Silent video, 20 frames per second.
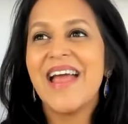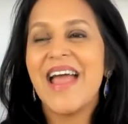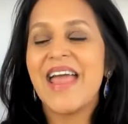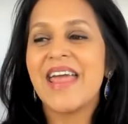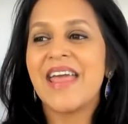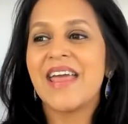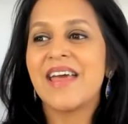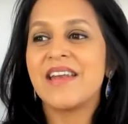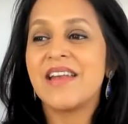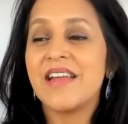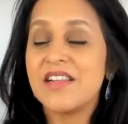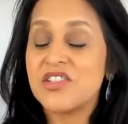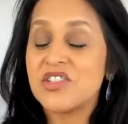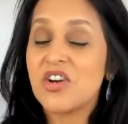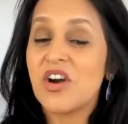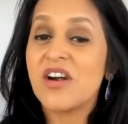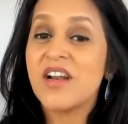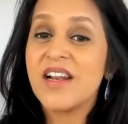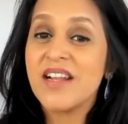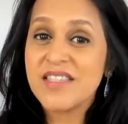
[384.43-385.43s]
And it
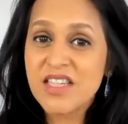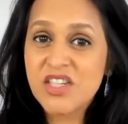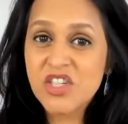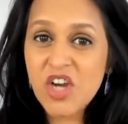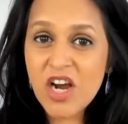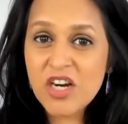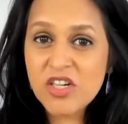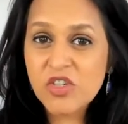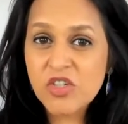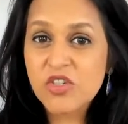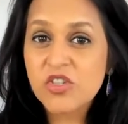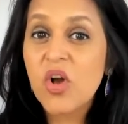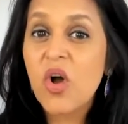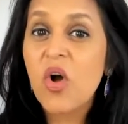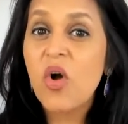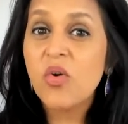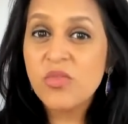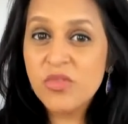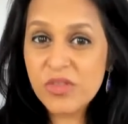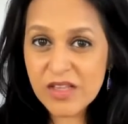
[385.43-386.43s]
started as a doctor's
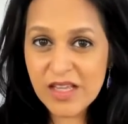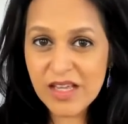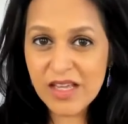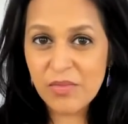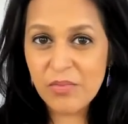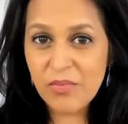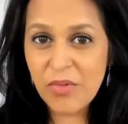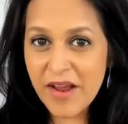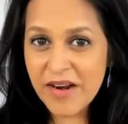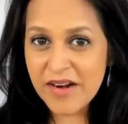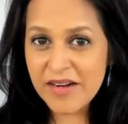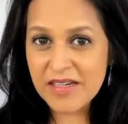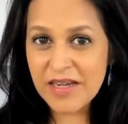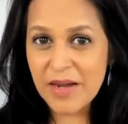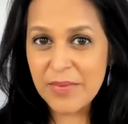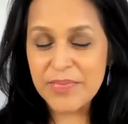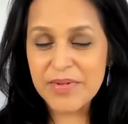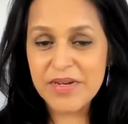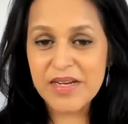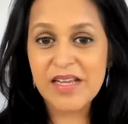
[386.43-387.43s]
only product
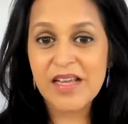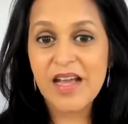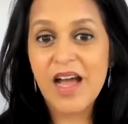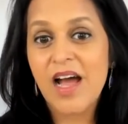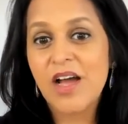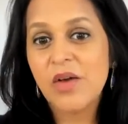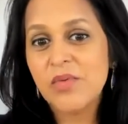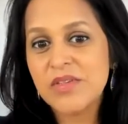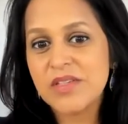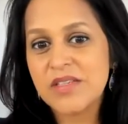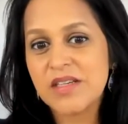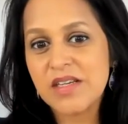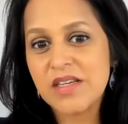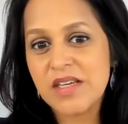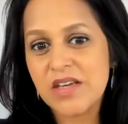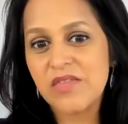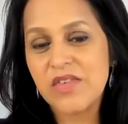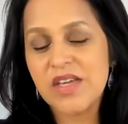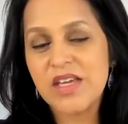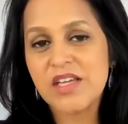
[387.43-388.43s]
company. I was
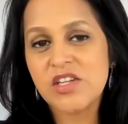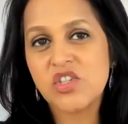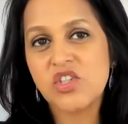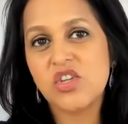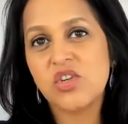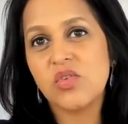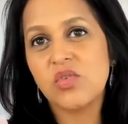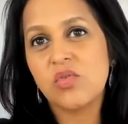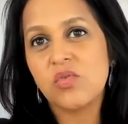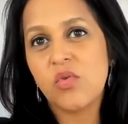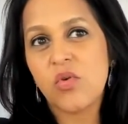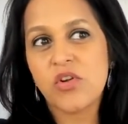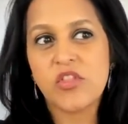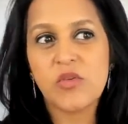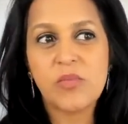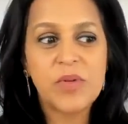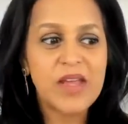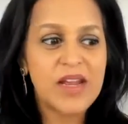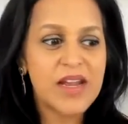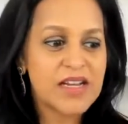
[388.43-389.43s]
giving it to
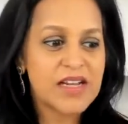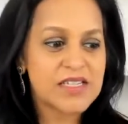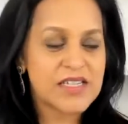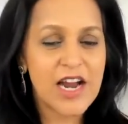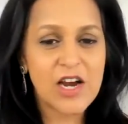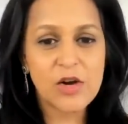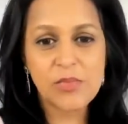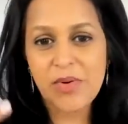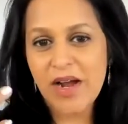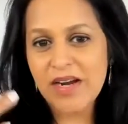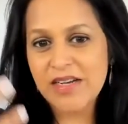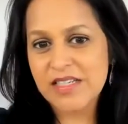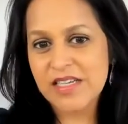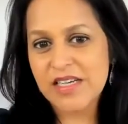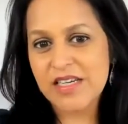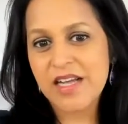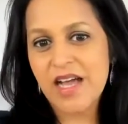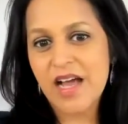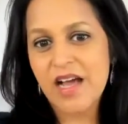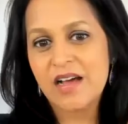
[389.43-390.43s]
orthopedics,
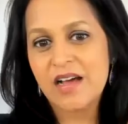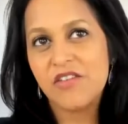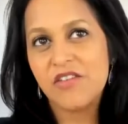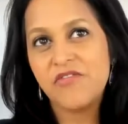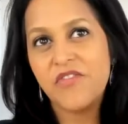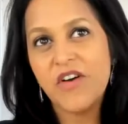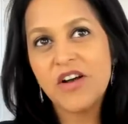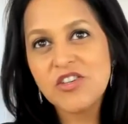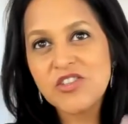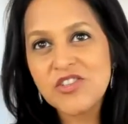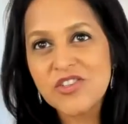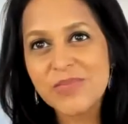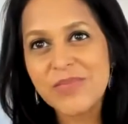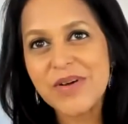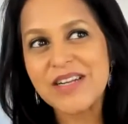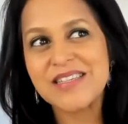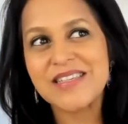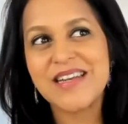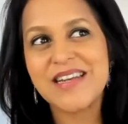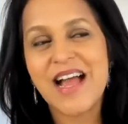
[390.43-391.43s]
chiropractic, functional
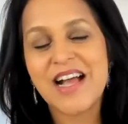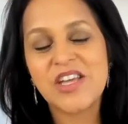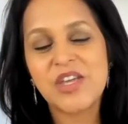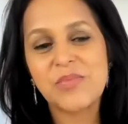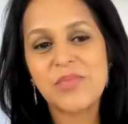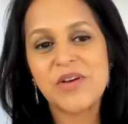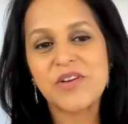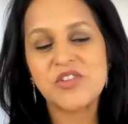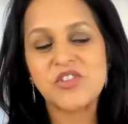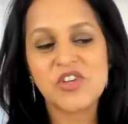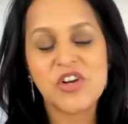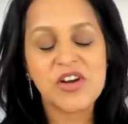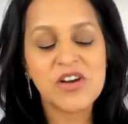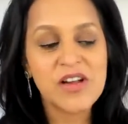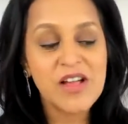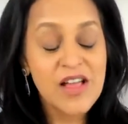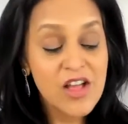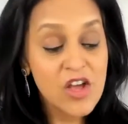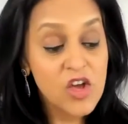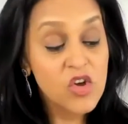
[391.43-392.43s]
medicine, acupuncture,
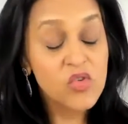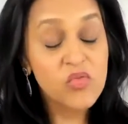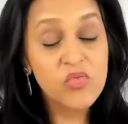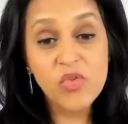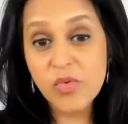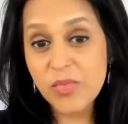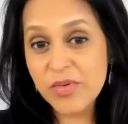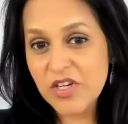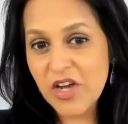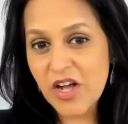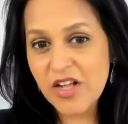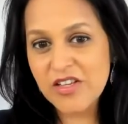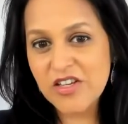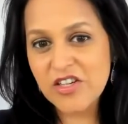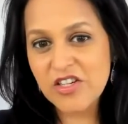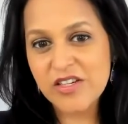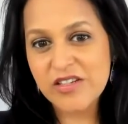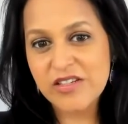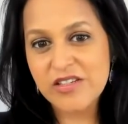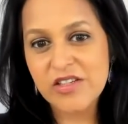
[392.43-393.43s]

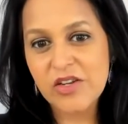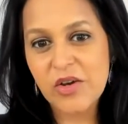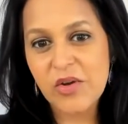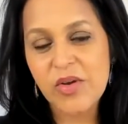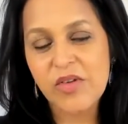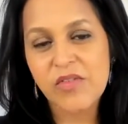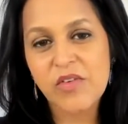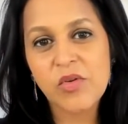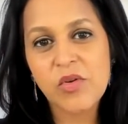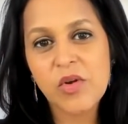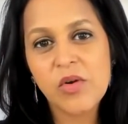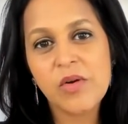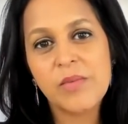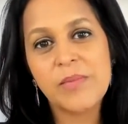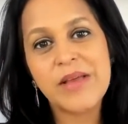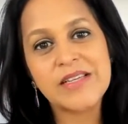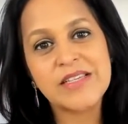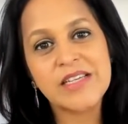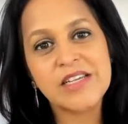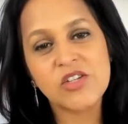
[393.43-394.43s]
rheumatologists. So if you know
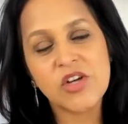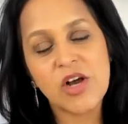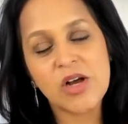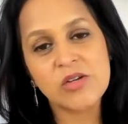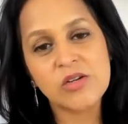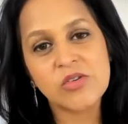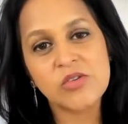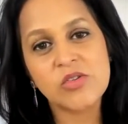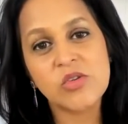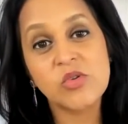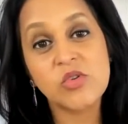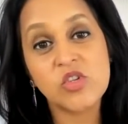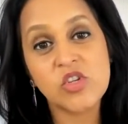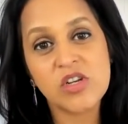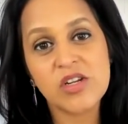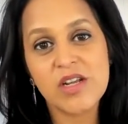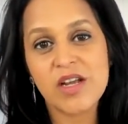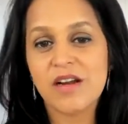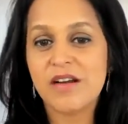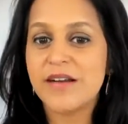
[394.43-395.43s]
amazing doctors who
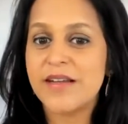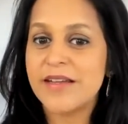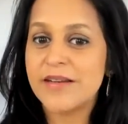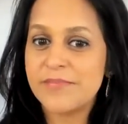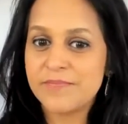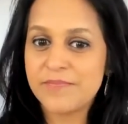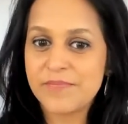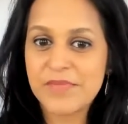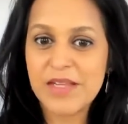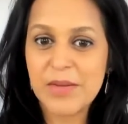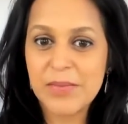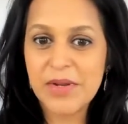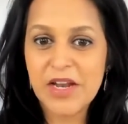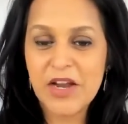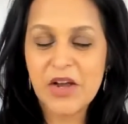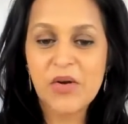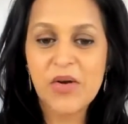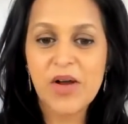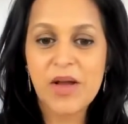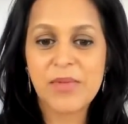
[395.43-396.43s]
should carry it, let me
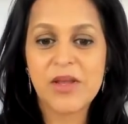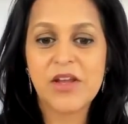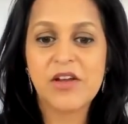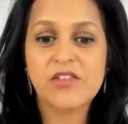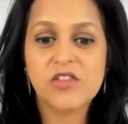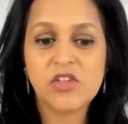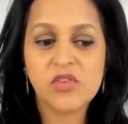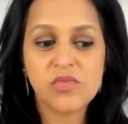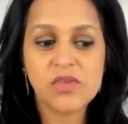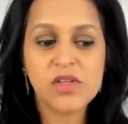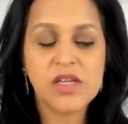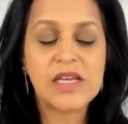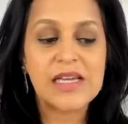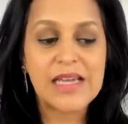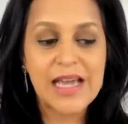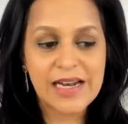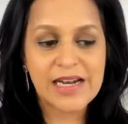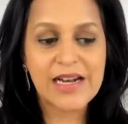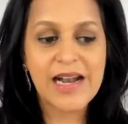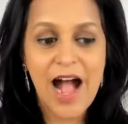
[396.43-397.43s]
know. I'm here to really
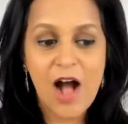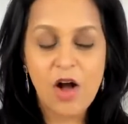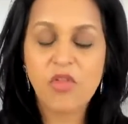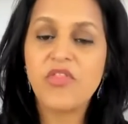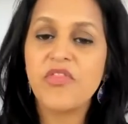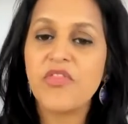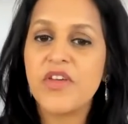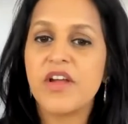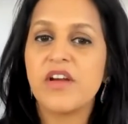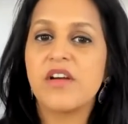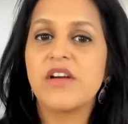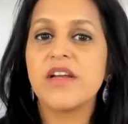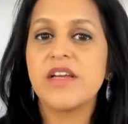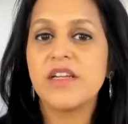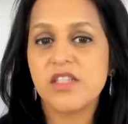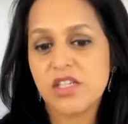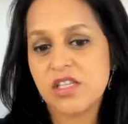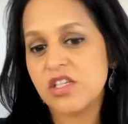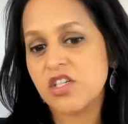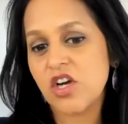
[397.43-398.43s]
get it out there
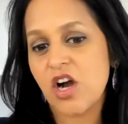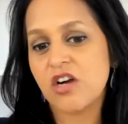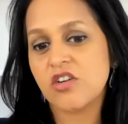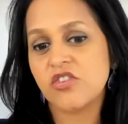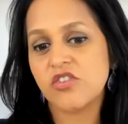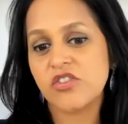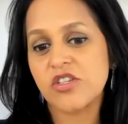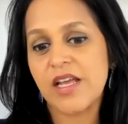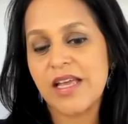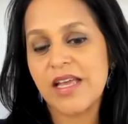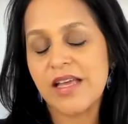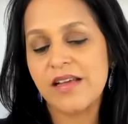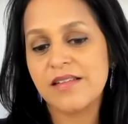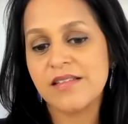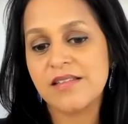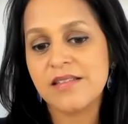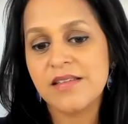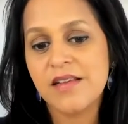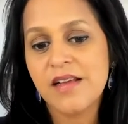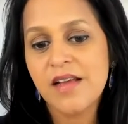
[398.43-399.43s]
into the doctor's
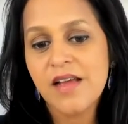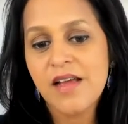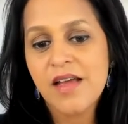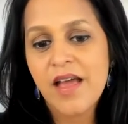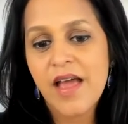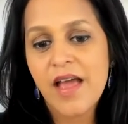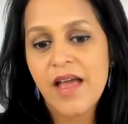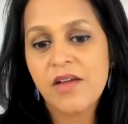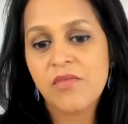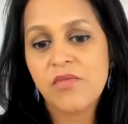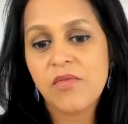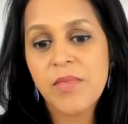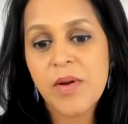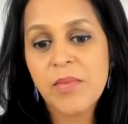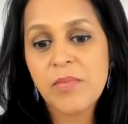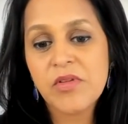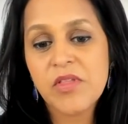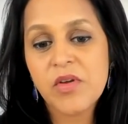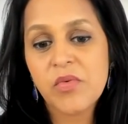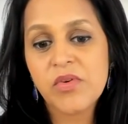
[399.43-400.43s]
hands. And
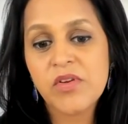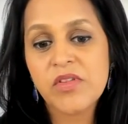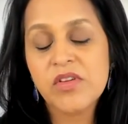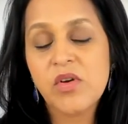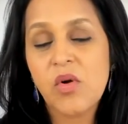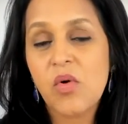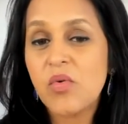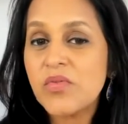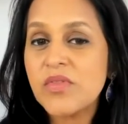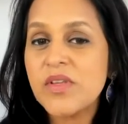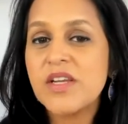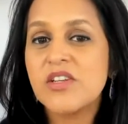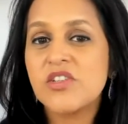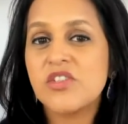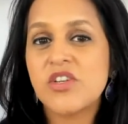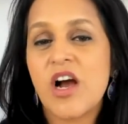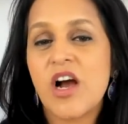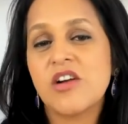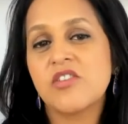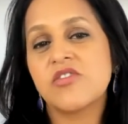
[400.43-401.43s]
remember that we're the only
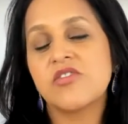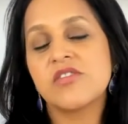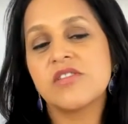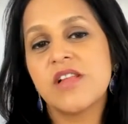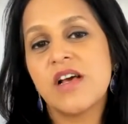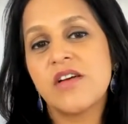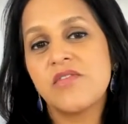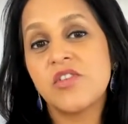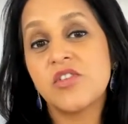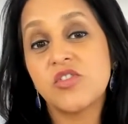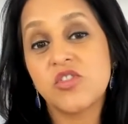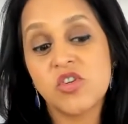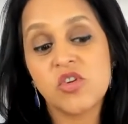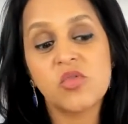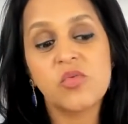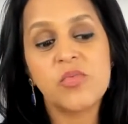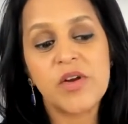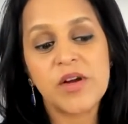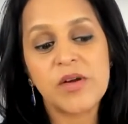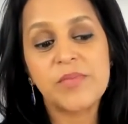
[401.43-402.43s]
doctor's level
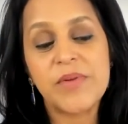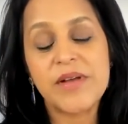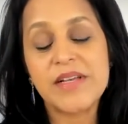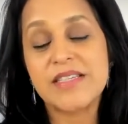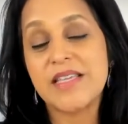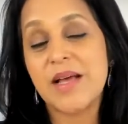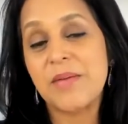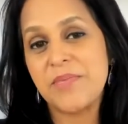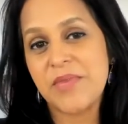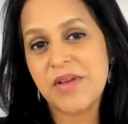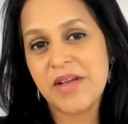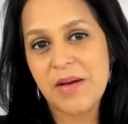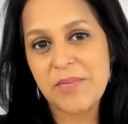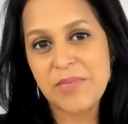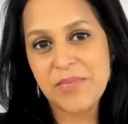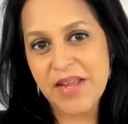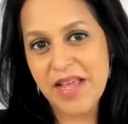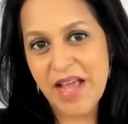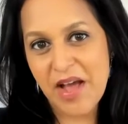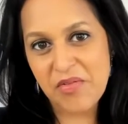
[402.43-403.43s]
turmeric-based supplement
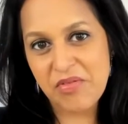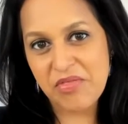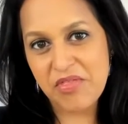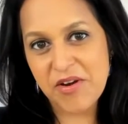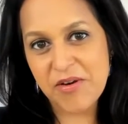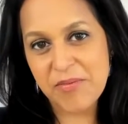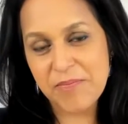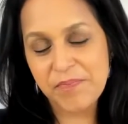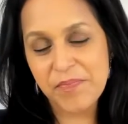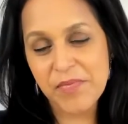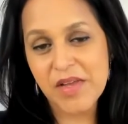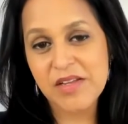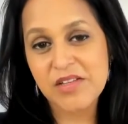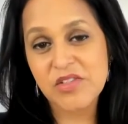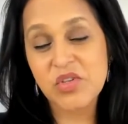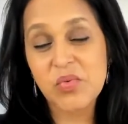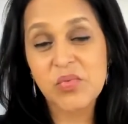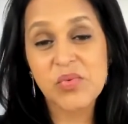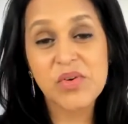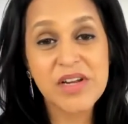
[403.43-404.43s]
company out there. And
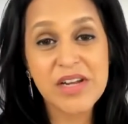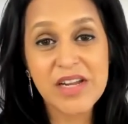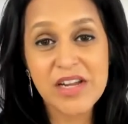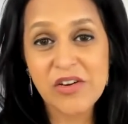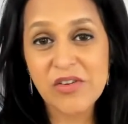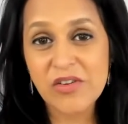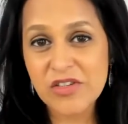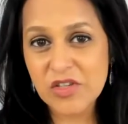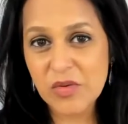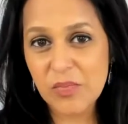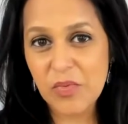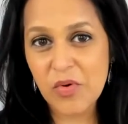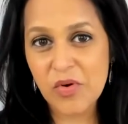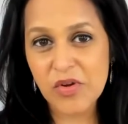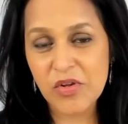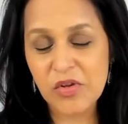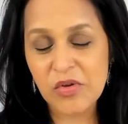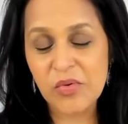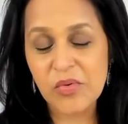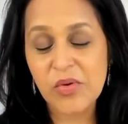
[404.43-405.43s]
so we're here to support
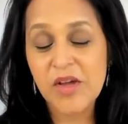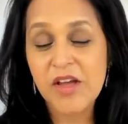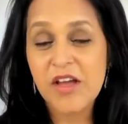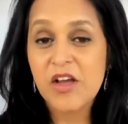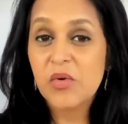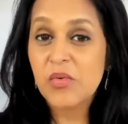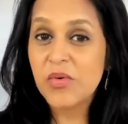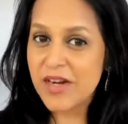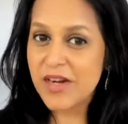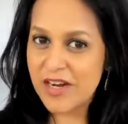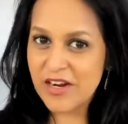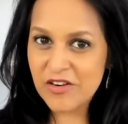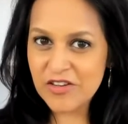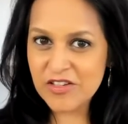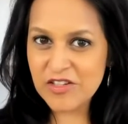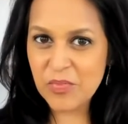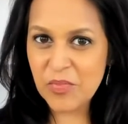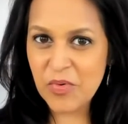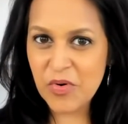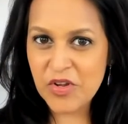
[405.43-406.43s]
you. We're here to
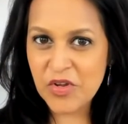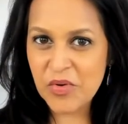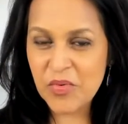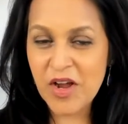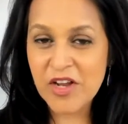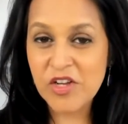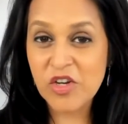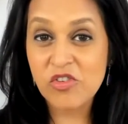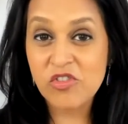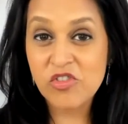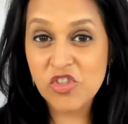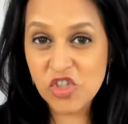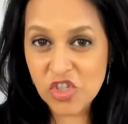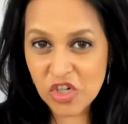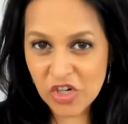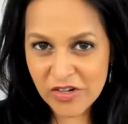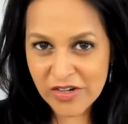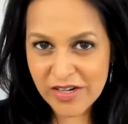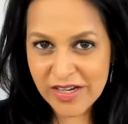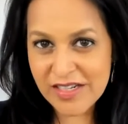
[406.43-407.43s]
support you on your
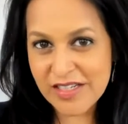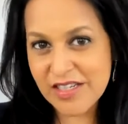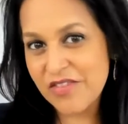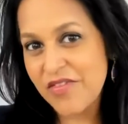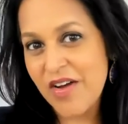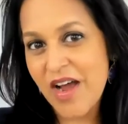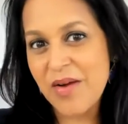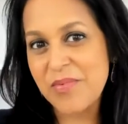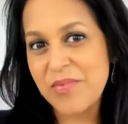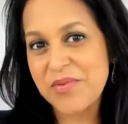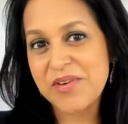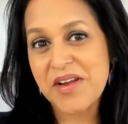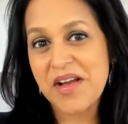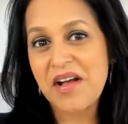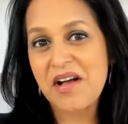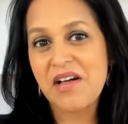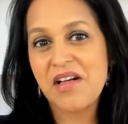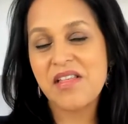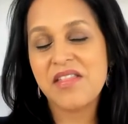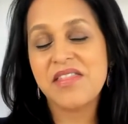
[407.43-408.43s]
journey to vibrant
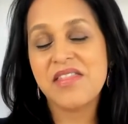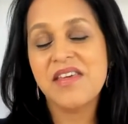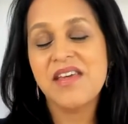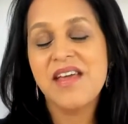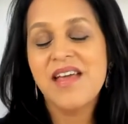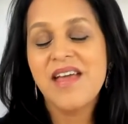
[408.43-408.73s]
health.